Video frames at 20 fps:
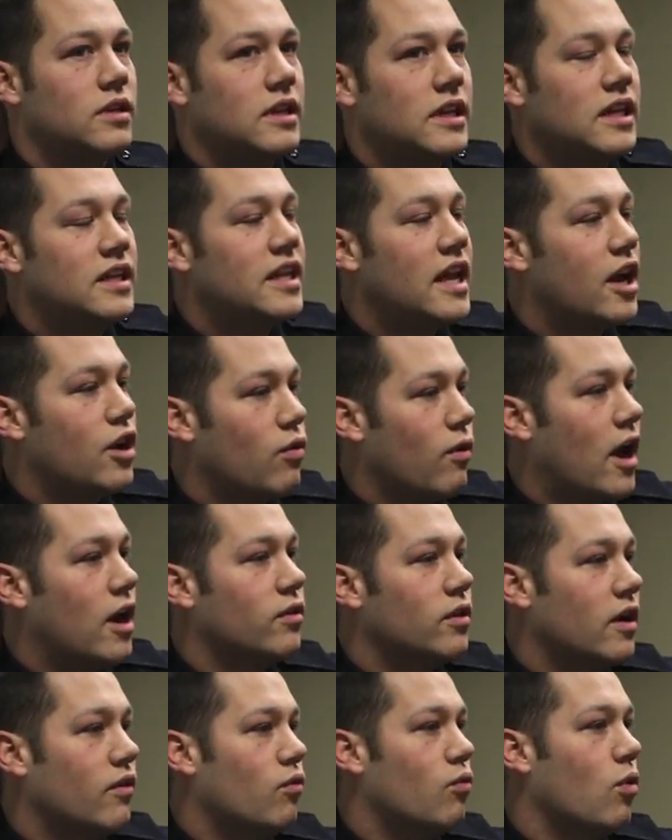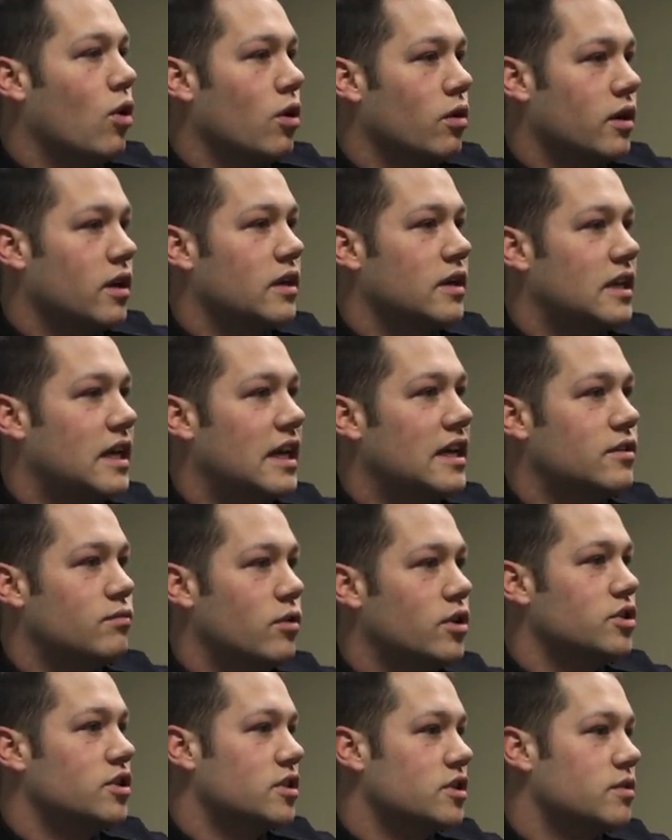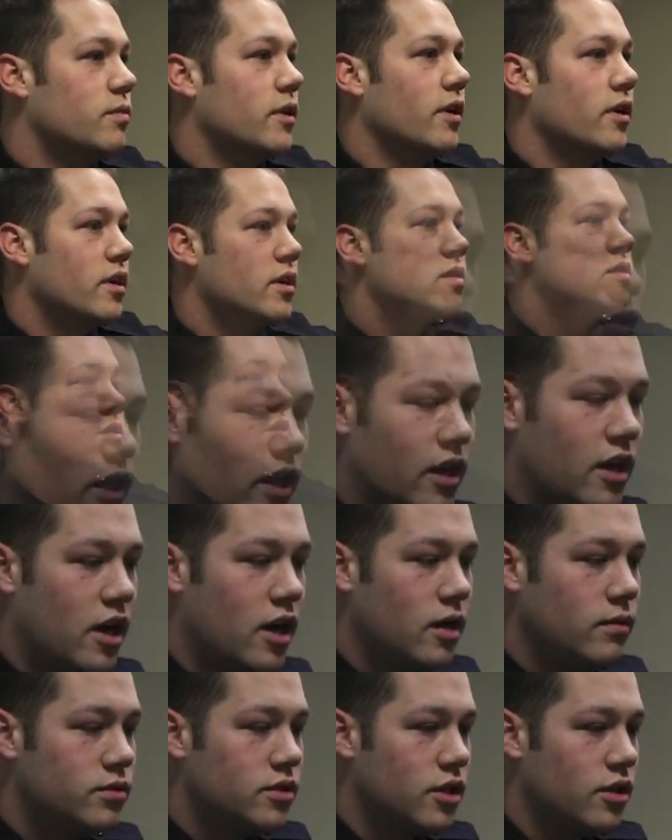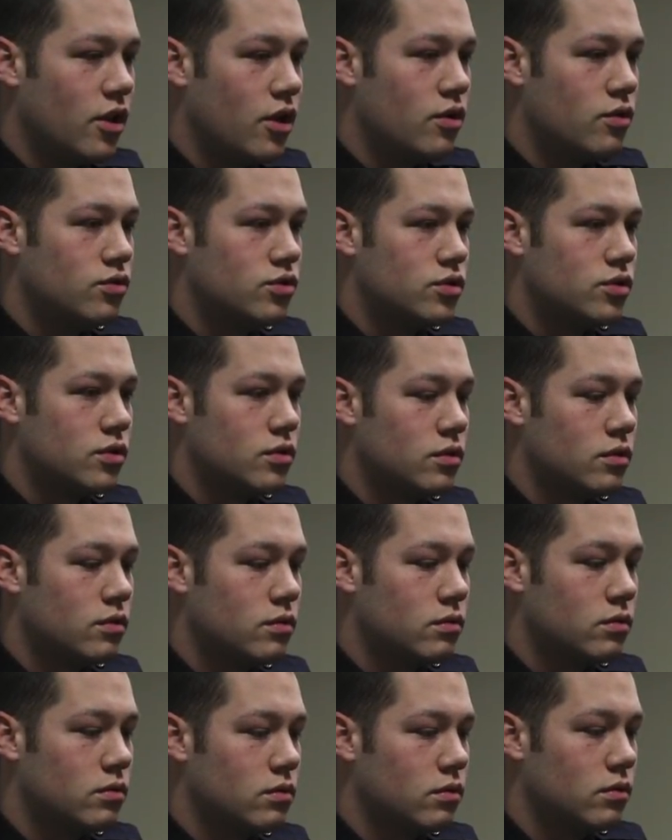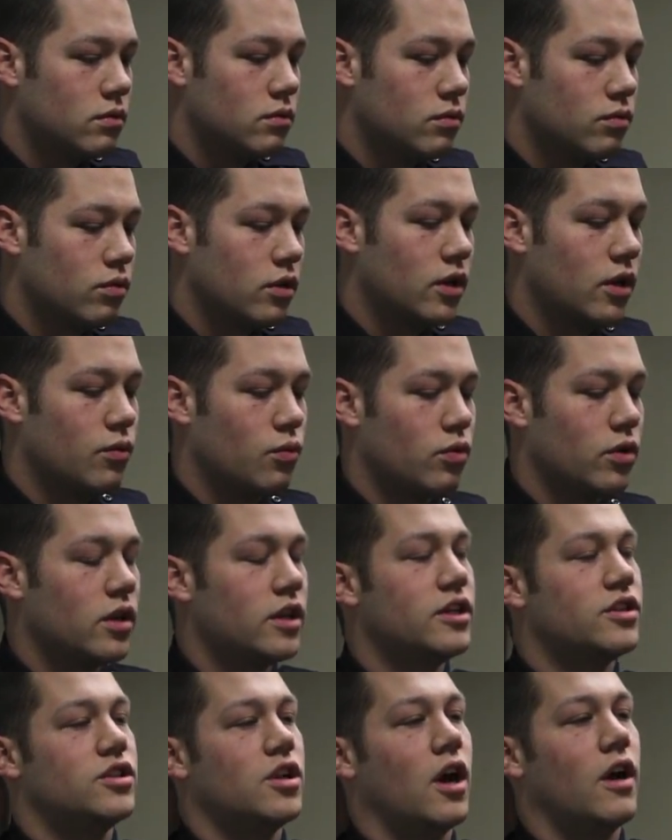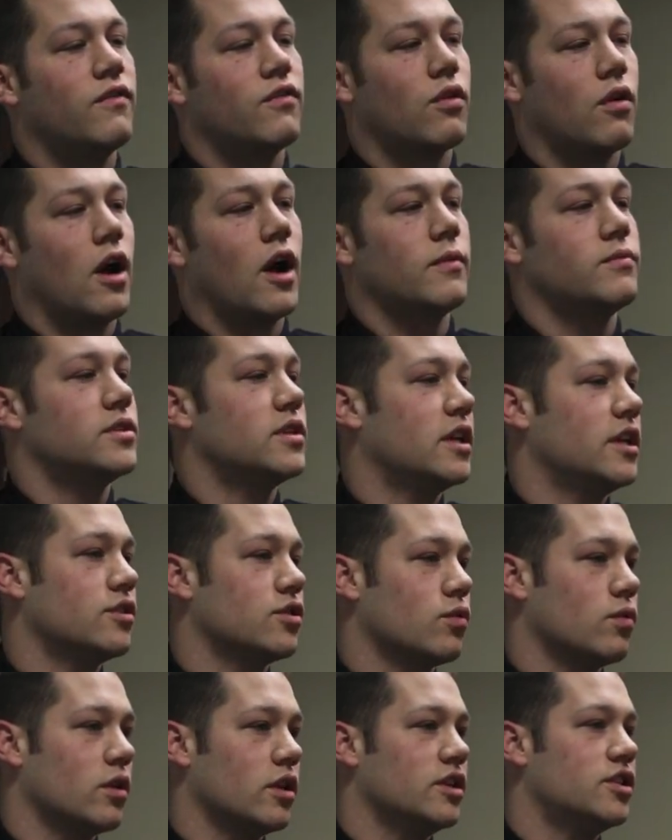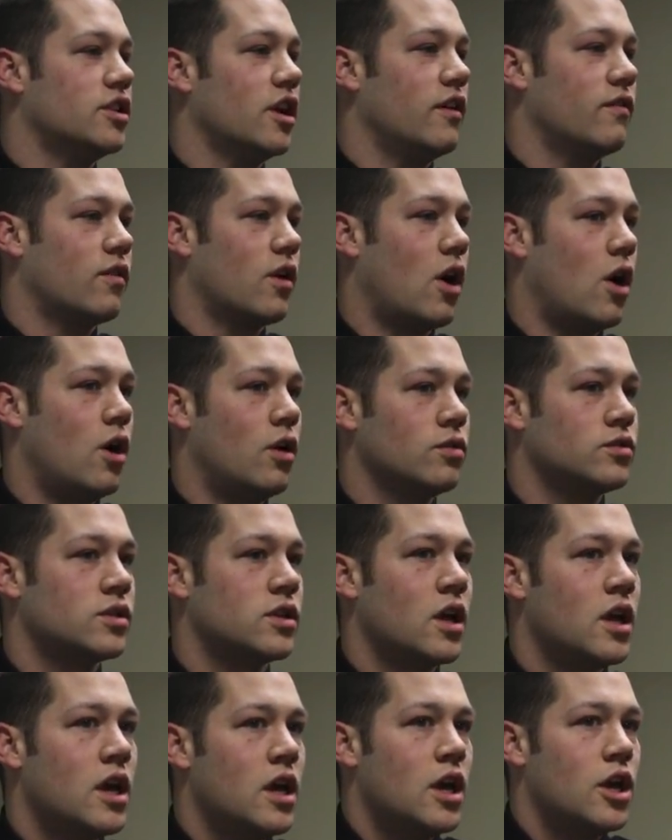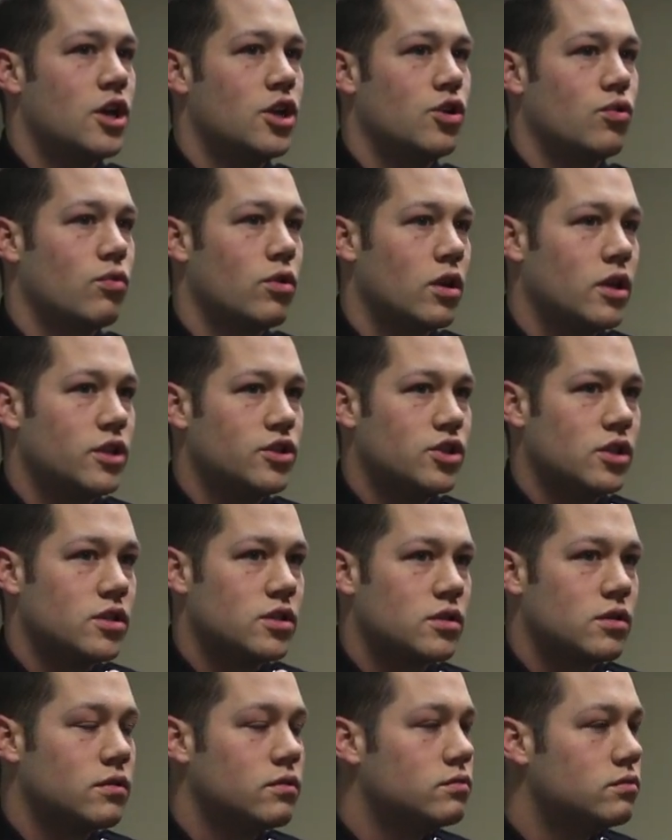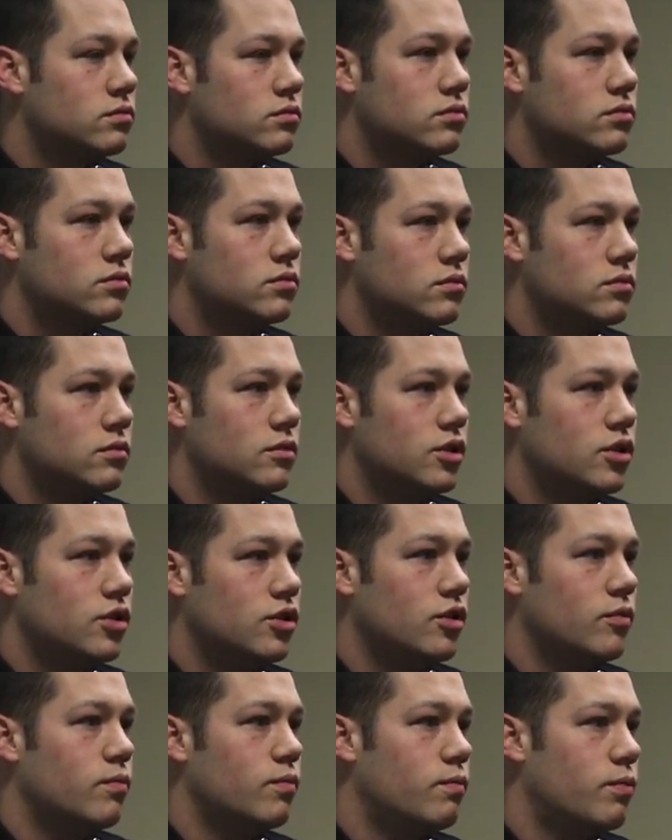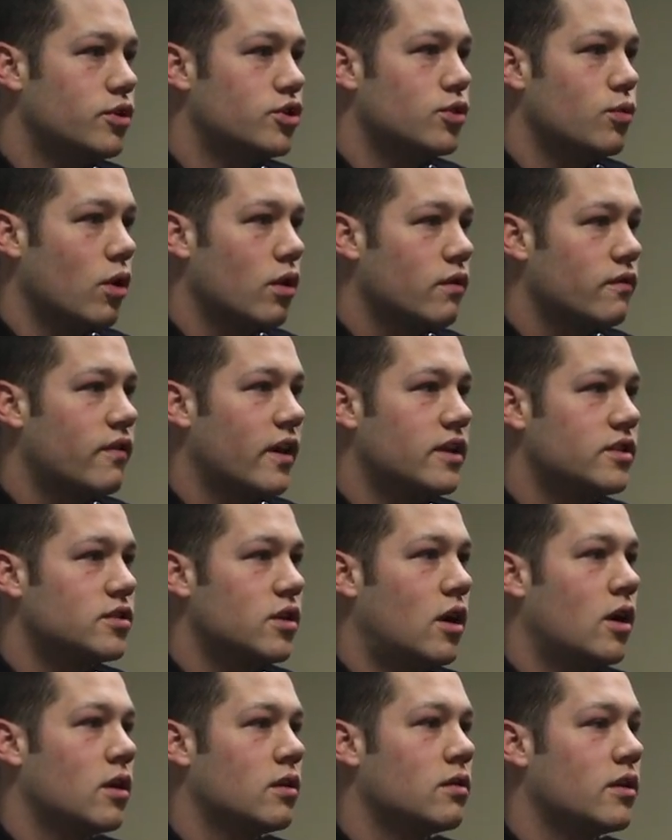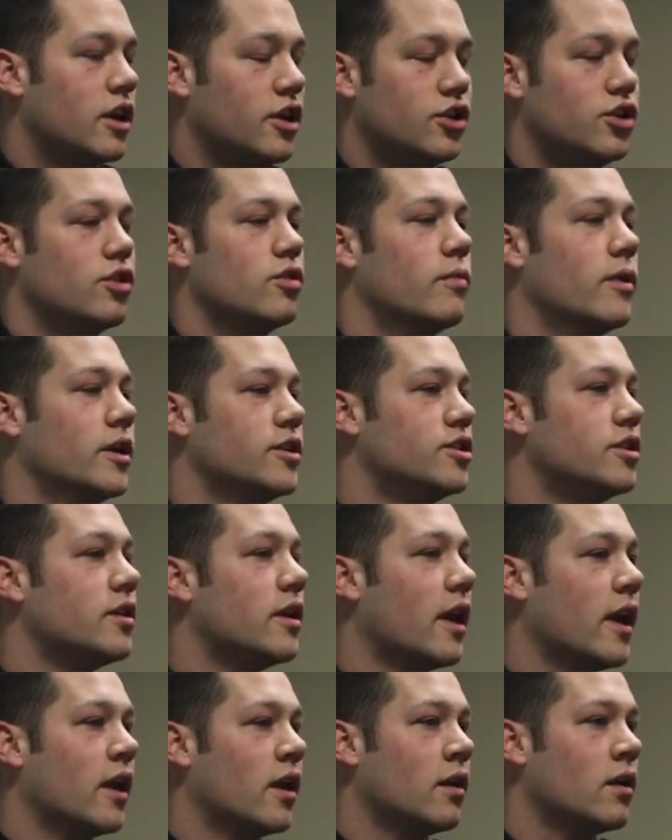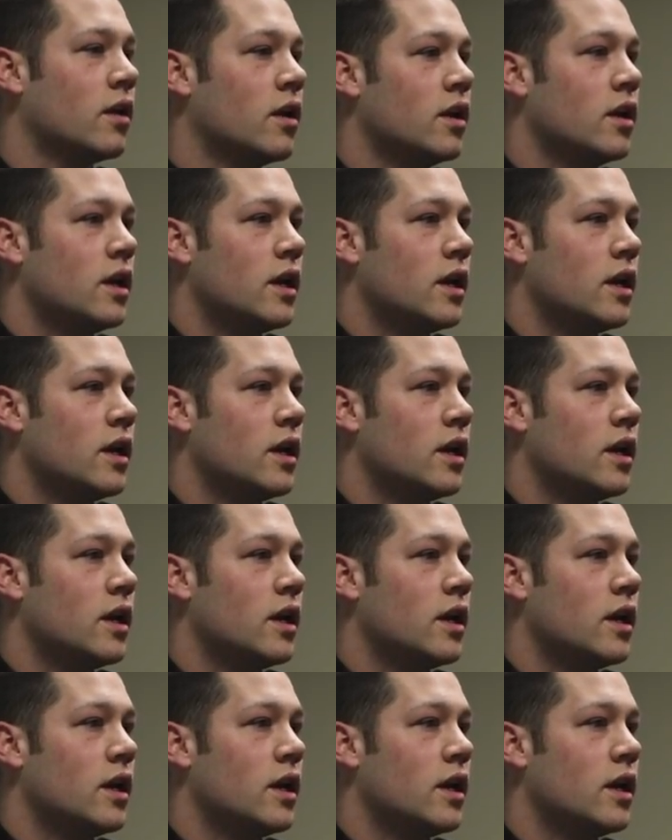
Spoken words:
get that ground level work and get as much experience. When it comes to those really tough crime scenes or really tough calls, you really just, you put your work face on and you do the best you can.